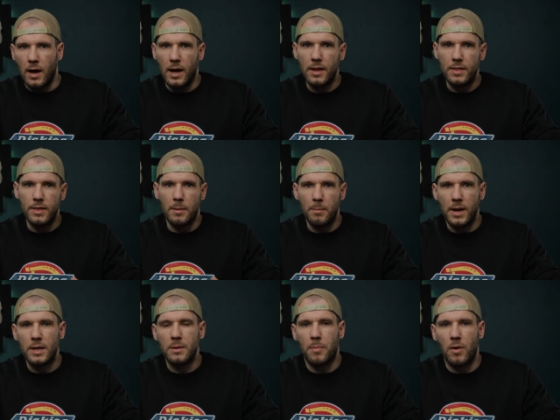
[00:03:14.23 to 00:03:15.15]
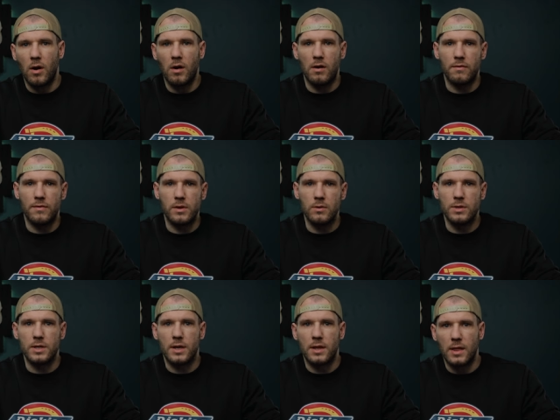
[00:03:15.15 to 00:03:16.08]
And the main pro of
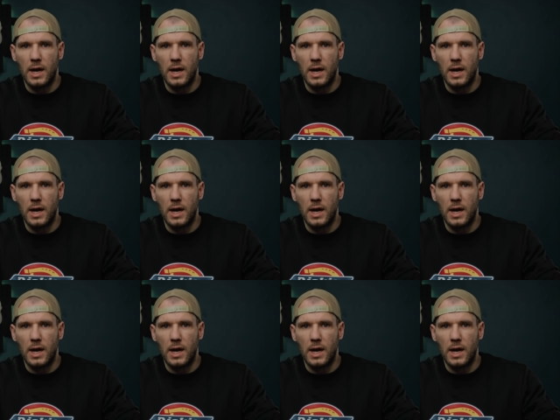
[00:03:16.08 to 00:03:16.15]
using